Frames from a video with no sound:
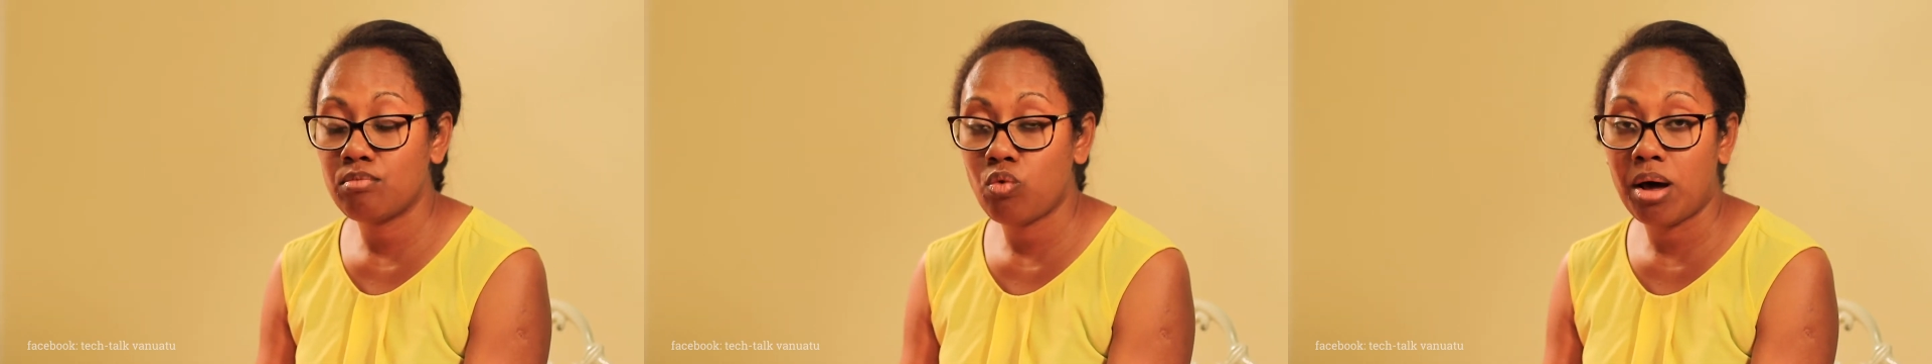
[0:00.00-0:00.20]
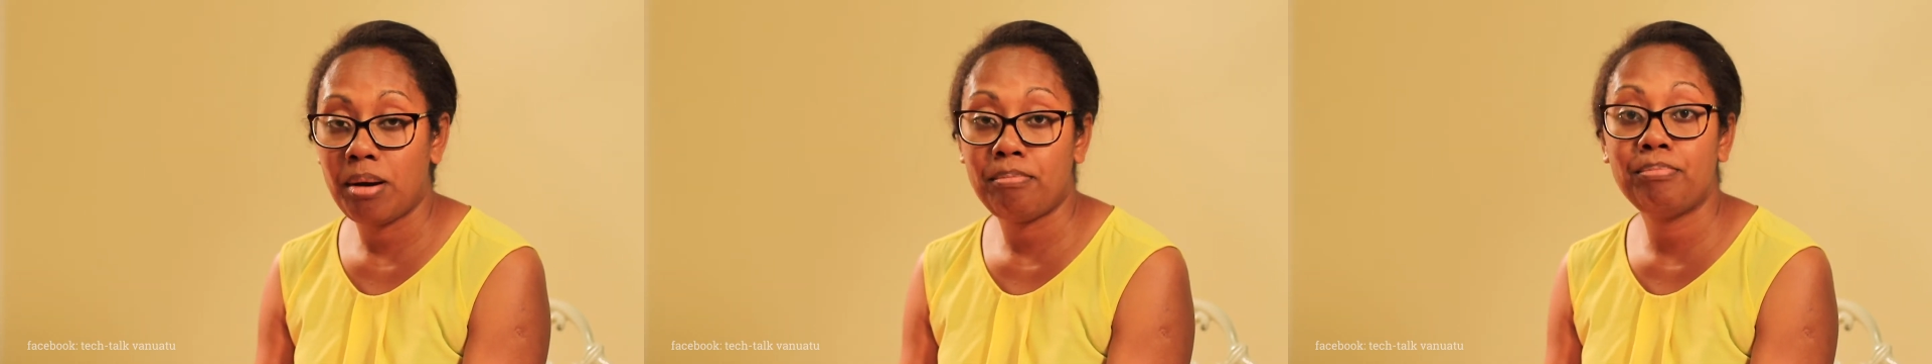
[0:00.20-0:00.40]

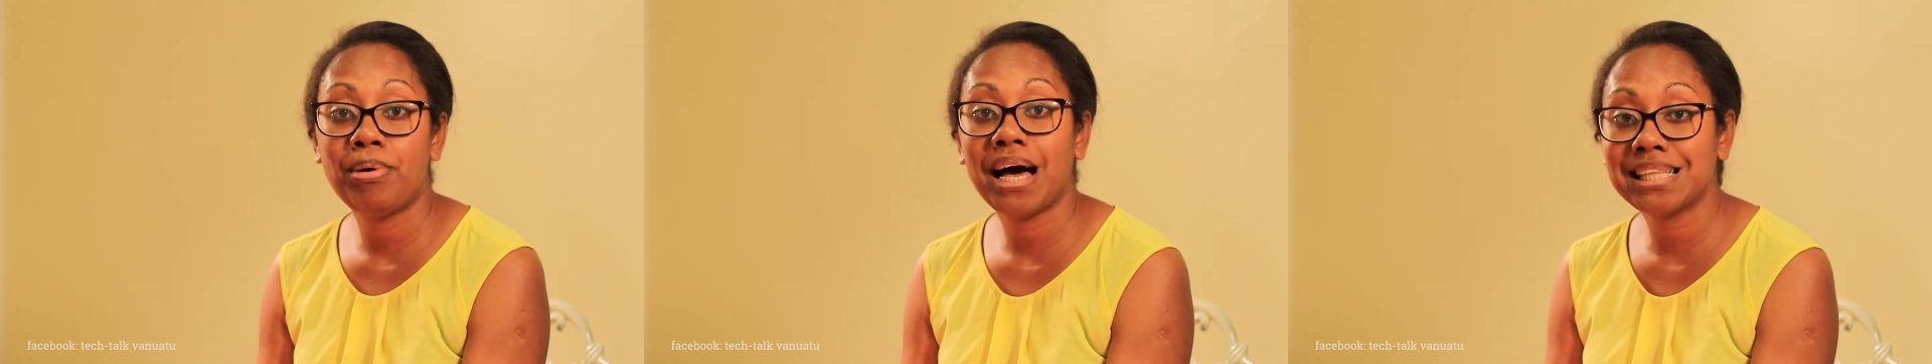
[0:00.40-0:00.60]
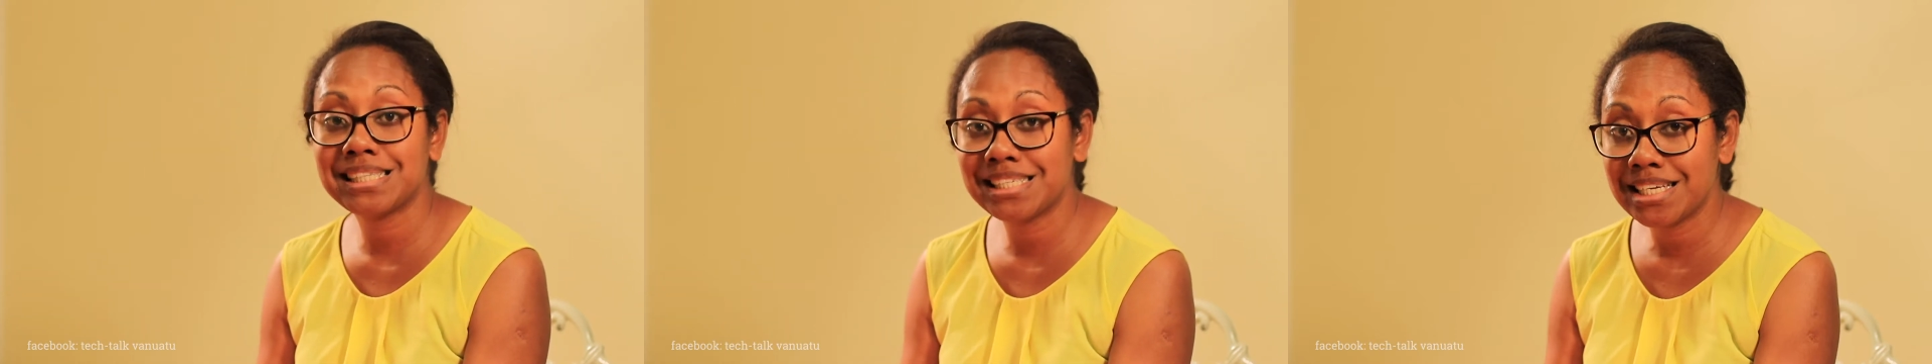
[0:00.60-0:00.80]
one
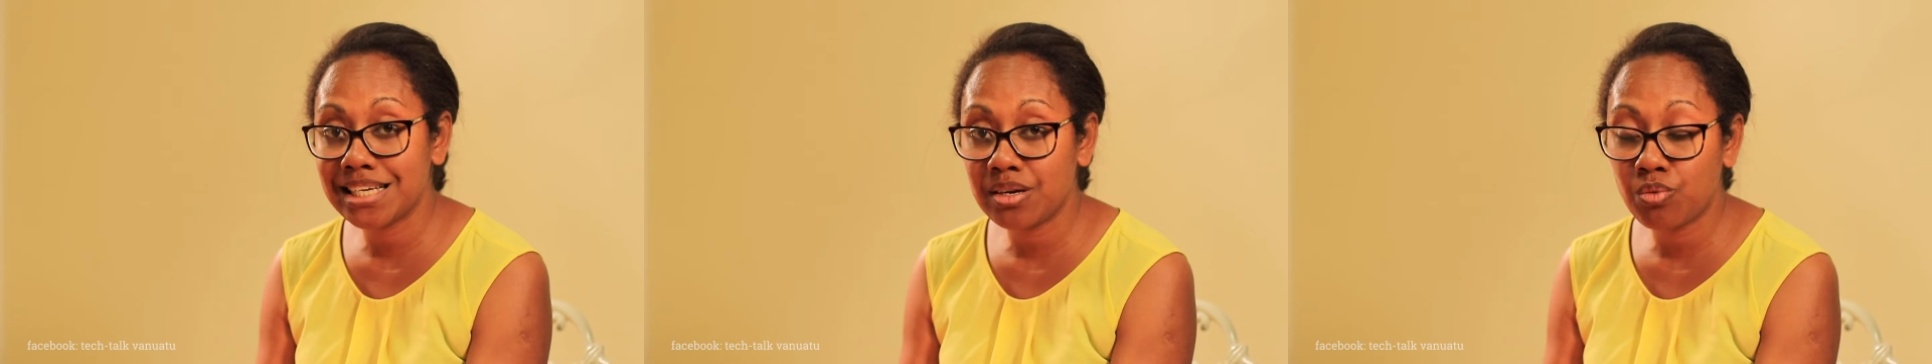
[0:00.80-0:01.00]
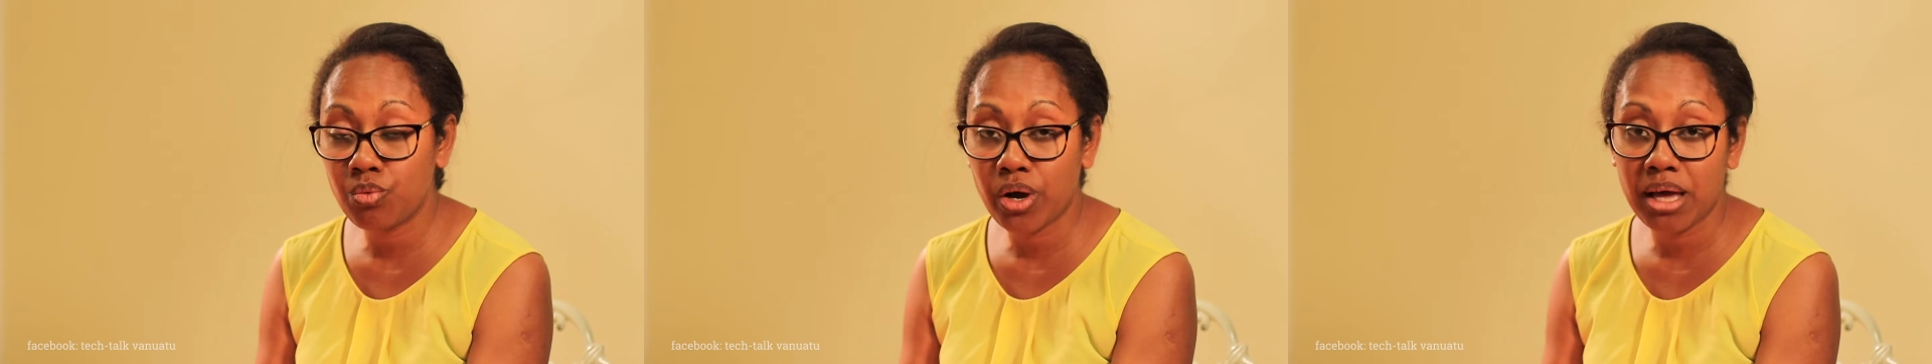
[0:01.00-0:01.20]

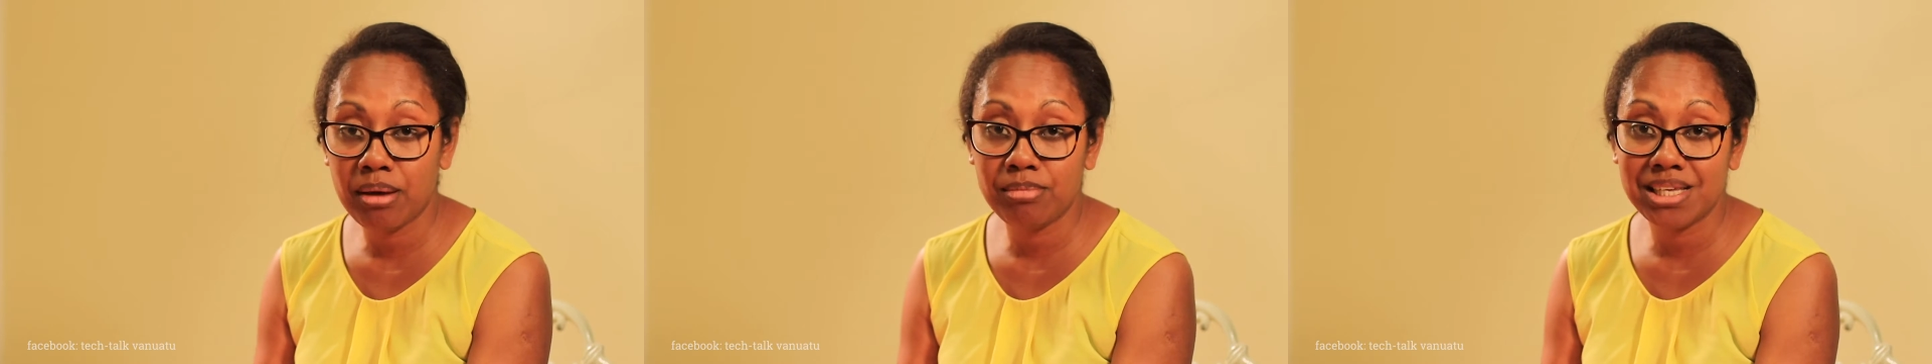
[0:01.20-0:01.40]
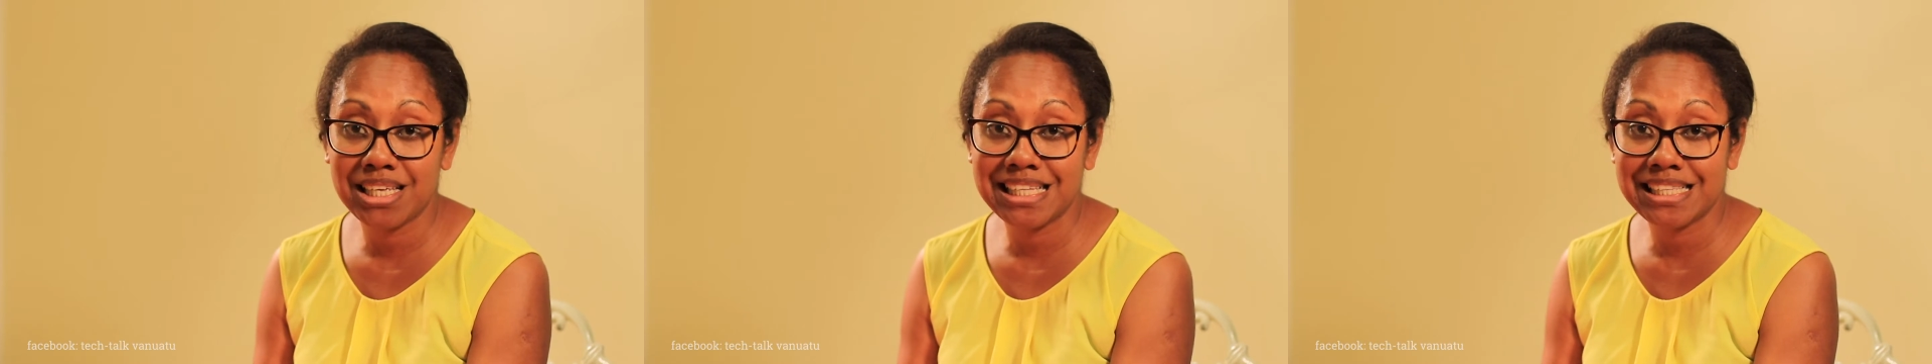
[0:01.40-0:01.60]
pattern where
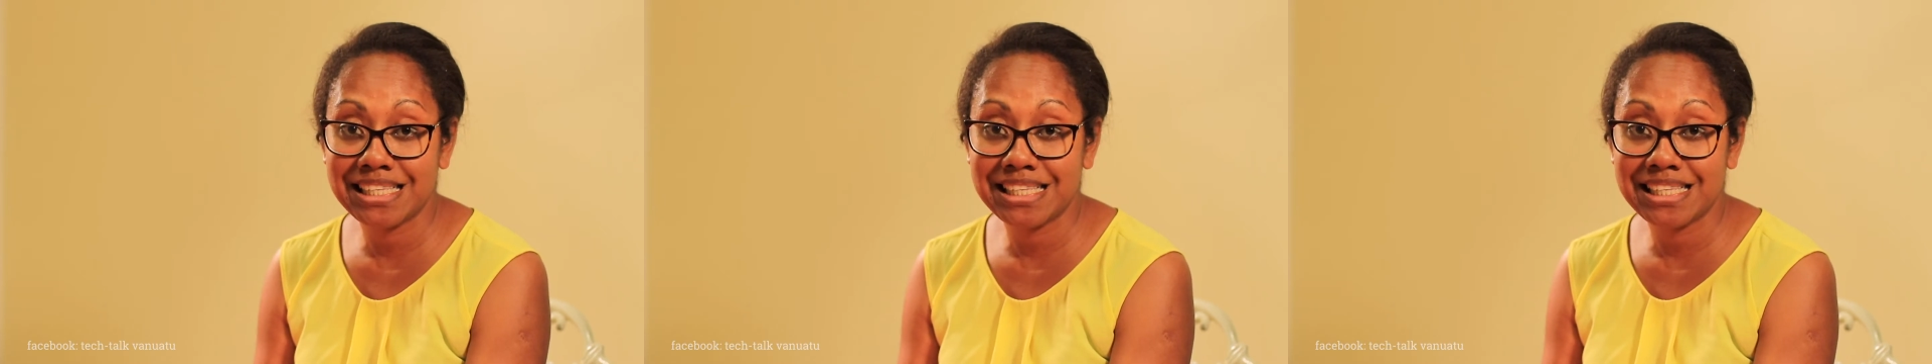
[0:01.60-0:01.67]
he